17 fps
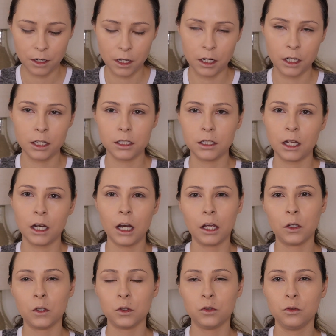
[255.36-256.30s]
and it's not
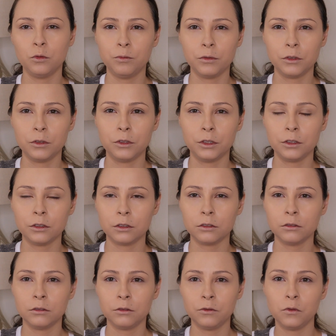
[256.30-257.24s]
like a super
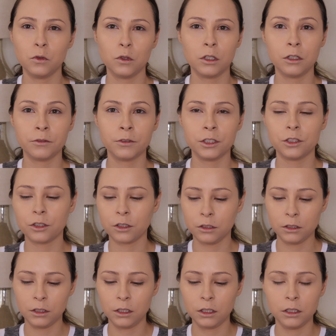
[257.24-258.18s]
full coverage
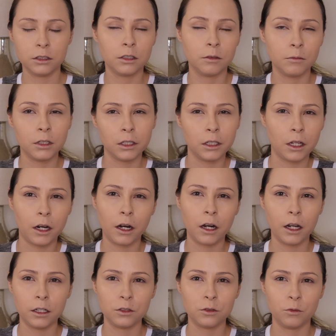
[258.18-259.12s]
concealer. It's something that
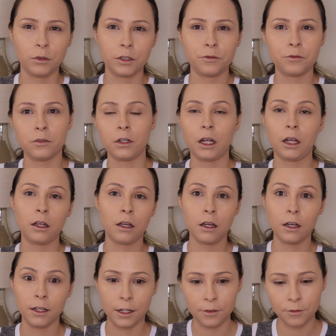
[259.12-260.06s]
I like to wear for like
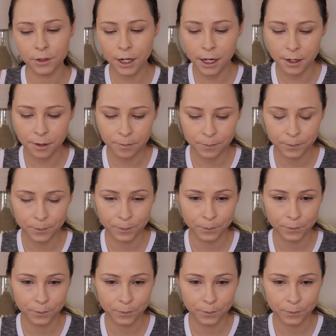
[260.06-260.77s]
an everyday.